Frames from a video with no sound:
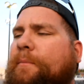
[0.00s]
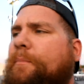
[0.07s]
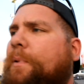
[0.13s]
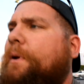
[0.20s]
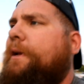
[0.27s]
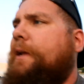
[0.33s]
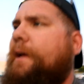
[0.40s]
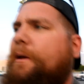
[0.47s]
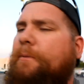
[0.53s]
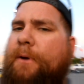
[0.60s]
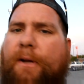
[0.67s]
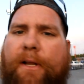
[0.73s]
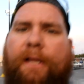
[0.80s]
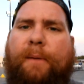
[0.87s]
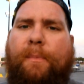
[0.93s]
But we're
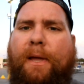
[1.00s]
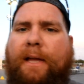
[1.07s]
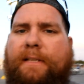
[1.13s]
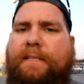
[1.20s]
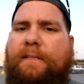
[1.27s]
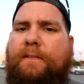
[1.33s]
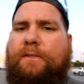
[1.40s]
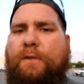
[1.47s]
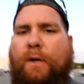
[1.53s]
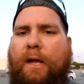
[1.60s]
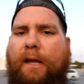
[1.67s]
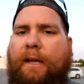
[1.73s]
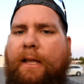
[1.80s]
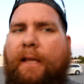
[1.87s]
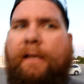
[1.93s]
gonna get back to the
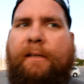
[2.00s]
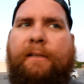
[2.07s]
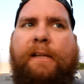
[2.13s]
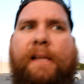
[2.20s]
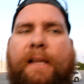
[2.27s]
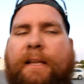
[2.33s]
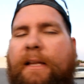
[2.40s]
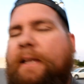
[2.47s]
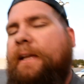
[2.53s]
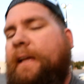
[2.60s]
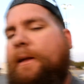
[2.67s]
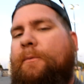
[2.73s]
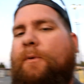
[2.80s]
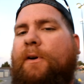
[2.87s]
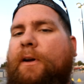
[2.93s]
truck
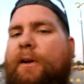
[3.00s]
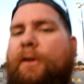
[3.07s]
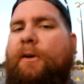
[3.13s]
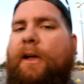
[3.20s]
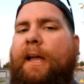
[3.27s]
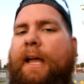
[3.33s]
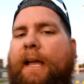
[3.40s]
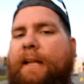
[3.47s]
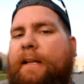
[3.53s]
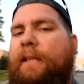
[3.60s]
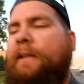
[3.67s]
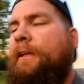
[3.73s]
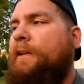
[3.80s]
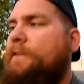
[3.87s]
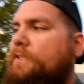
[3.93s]
and we're gonna go ahead,
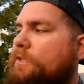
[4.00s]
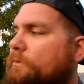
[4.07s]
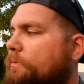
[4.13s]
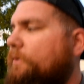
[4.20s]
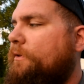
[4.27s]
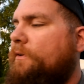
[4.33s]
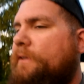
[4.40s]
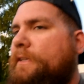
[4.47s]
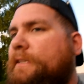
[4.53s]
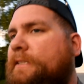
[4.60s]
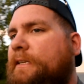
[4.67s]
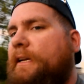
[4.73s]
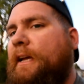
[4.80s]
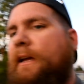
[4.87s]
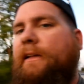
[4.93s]
super glue this
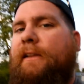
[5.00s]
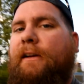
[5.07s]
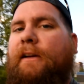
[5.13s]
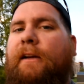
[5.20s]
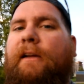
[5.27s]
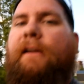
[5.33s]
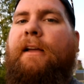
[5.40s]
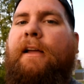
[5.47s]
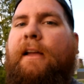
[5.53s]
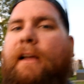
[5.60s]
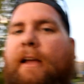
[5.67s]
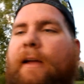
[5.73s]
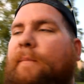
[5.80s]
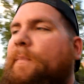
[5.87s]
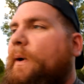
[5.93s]
together.
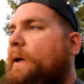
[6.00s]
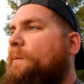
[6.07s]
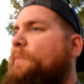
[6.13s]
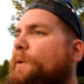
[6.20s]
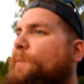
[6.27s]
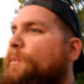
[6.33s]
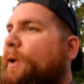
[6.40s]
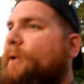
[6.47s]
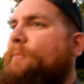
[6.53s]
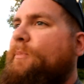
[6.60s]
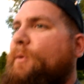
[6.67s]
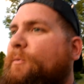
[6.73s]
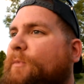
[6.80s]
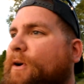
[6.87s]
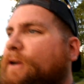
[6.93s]
And bada
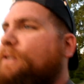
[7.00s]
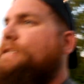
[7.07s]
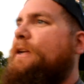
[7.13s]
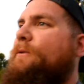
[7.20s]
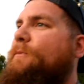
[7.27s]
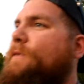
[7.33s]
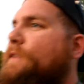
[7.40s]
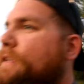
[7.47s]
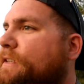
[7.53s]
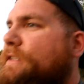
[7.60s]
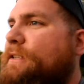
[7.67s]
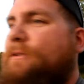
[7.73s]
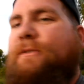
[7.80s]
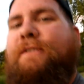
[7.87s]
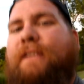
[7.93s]
boom, we are done with this
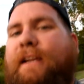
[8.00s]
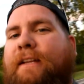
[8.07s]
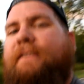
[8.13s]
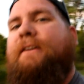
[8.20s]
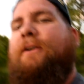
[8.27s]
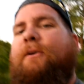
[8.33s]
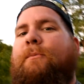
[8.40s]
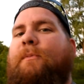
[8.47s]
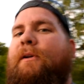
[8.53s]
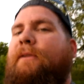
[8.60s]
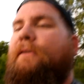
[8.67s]
Tuesday dump.